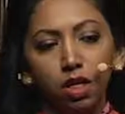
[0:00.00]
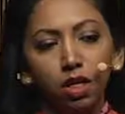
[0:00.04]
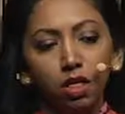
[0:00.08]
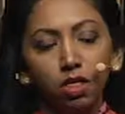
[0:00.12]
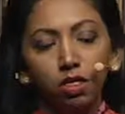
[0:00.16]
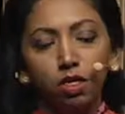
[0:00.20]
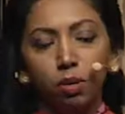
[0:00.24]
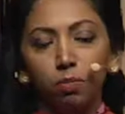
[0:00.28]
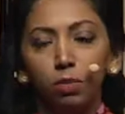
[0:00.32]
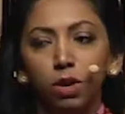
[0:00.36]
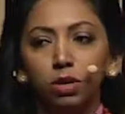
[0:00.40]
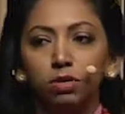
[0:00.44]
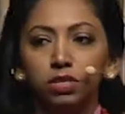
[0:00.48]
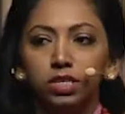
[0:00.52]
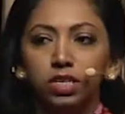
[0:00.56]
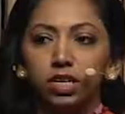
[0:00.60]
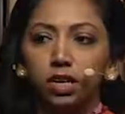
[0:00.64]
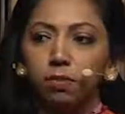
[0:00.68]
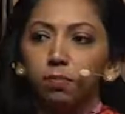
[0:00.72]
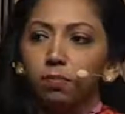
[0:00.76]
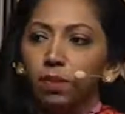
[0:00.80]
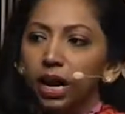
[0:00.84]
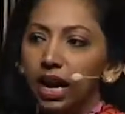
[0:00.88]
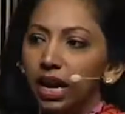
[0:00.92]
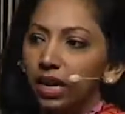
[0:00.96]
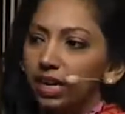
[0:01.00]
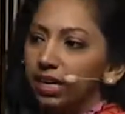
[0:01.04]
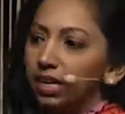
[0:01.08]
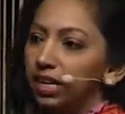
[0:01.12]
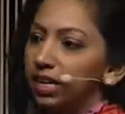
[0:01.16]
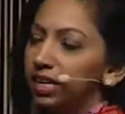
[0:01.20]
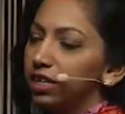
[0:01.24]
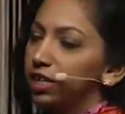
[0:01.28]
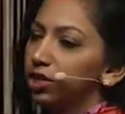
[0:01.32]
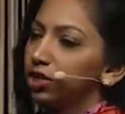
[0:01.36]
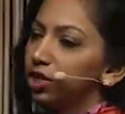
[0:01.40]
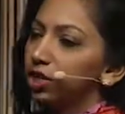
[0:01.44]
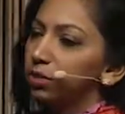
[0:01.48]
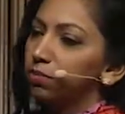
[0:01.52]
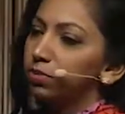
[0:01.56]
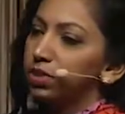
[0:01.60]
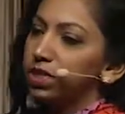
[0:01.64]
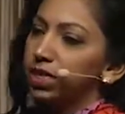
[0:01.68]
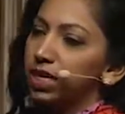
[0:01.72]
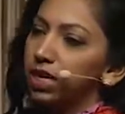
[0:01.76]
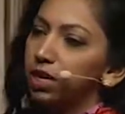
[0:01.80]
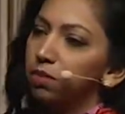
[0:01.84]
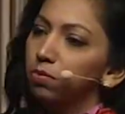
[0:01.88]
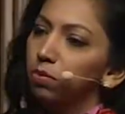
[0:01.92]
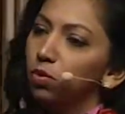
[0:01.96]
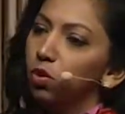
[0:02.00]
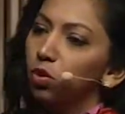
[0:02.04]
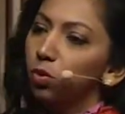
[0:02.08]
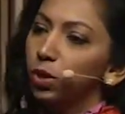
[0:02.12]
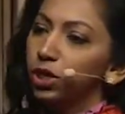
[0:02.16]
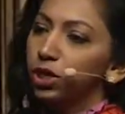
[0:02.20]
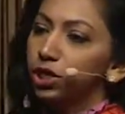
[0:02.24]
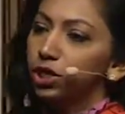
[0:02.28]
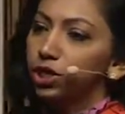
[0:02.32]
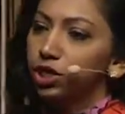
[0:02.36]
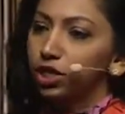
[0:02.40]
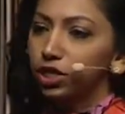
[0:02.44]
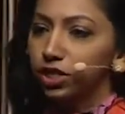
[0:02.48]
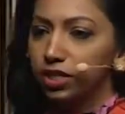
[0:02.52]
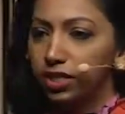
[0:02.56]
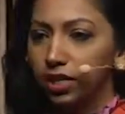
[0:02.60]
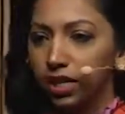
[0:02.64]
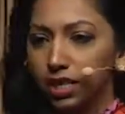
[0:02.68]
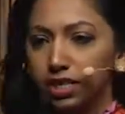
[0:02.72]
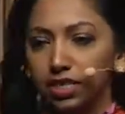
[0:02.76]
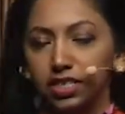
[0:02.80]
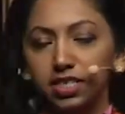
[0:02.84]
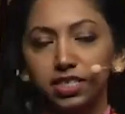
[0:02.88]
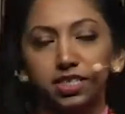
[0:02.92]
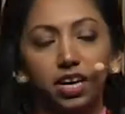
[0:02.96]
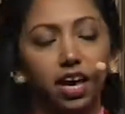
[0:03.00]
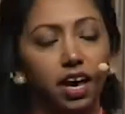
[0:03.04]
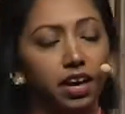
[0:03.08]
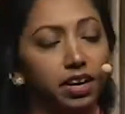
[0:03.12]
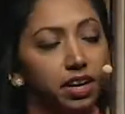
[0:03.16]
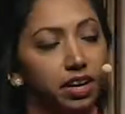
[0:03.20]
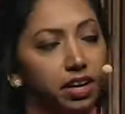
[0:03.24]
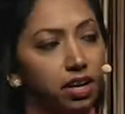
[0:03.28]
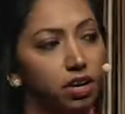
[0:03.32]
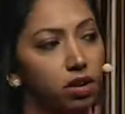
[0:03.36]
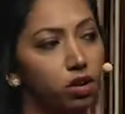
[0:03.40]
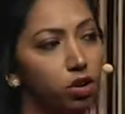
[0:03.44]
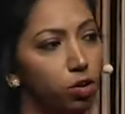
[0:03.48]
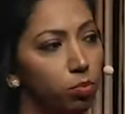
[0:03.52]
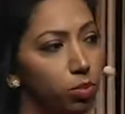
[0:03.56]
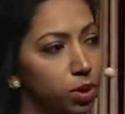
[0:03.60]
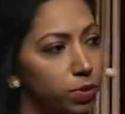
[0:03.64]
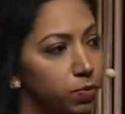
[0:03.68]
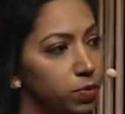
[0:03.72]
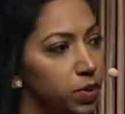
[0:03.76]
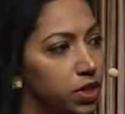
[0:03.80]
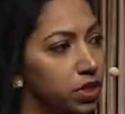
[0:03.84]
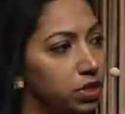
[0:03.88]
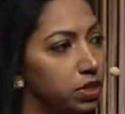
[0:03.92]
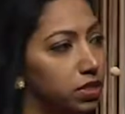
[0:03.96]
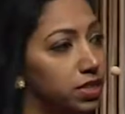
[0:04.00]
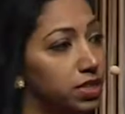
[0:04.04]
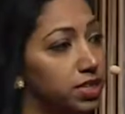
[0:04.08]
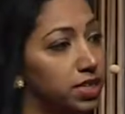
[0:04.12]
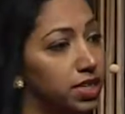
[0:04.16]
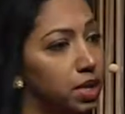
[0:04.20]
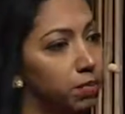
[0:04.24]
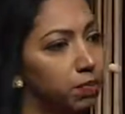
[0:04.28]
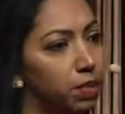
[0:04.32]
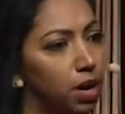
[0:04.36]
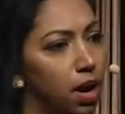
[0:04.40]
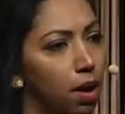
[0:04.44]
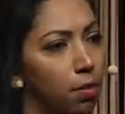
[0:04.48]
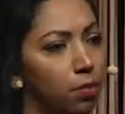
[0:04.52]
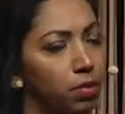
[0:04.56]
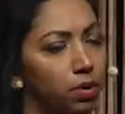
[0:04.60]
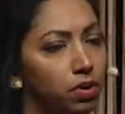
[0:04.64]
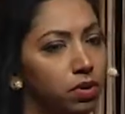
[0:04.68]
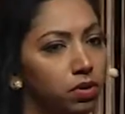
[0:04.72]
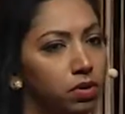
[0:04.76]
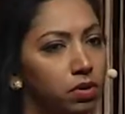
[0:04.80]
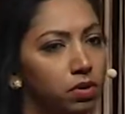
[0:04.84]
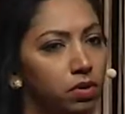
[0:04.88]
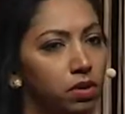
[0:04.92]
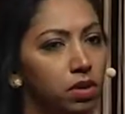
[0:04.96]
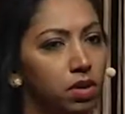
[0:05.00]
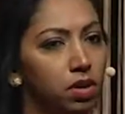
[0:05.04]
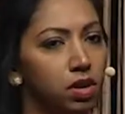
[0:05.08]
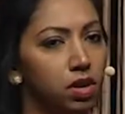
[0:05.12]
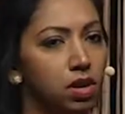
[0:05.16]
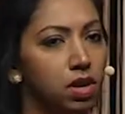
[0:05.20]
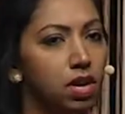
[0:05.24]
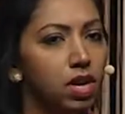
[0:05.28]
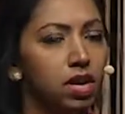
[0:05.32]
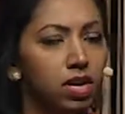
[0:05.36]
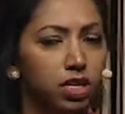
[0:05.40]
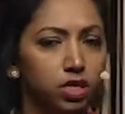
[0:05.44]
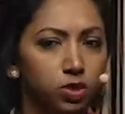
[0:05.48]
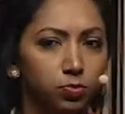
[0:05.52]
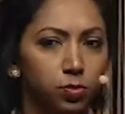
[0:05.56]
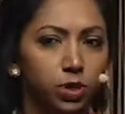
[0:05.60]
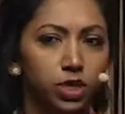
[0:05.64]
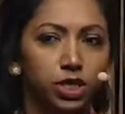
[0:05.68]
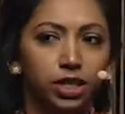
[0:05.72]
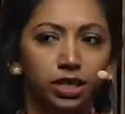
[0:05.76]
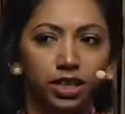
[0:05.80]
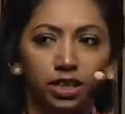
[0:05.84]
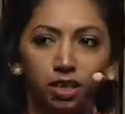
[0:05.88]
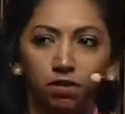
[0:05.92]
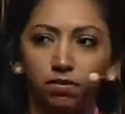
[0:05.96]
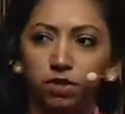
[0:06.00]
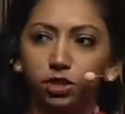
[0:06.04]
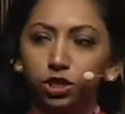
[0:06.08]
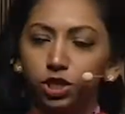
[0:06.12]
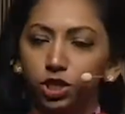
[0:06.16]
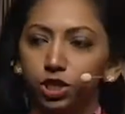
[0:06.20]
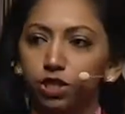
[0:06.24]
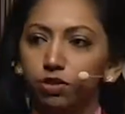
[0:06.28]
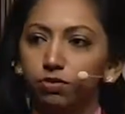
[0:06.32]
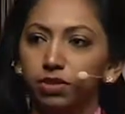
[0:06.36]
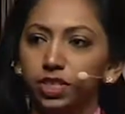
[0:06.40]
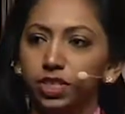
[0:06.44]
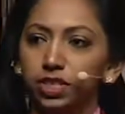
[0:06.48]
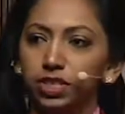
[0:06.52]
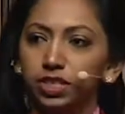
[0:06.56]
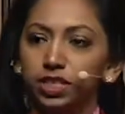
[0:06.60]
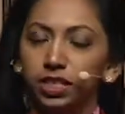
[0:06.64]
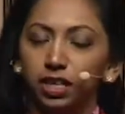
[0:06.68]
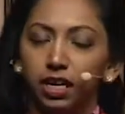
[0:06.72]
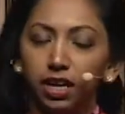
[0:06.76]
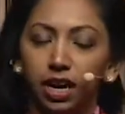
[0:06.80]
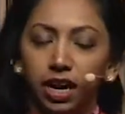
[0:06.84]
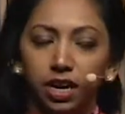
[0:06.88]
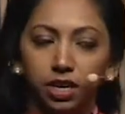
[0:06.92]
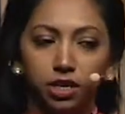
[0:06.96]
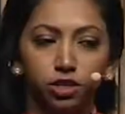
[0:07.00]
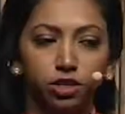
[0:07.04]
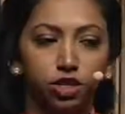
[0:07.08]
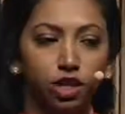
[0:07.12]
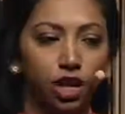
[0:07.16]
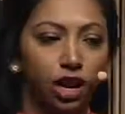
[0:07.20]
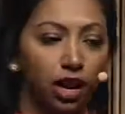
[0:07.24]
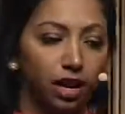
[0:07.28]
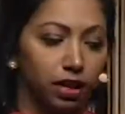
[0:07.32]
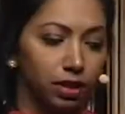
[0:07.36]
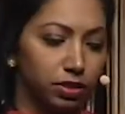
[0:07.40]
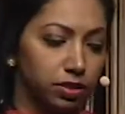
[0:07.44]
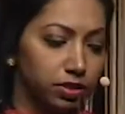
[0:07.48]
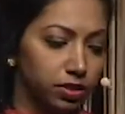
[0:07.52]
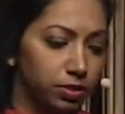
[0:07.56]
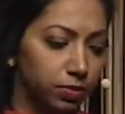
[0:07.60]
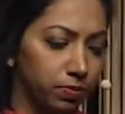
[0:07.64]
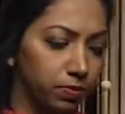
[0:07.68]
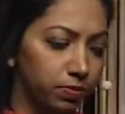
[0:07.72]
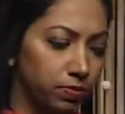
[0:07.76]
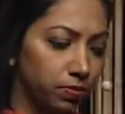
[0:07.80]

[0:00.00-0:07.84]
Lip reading: The mostly male leadership team questioned her desire and commitment to step up, especially given she'd recently had a child.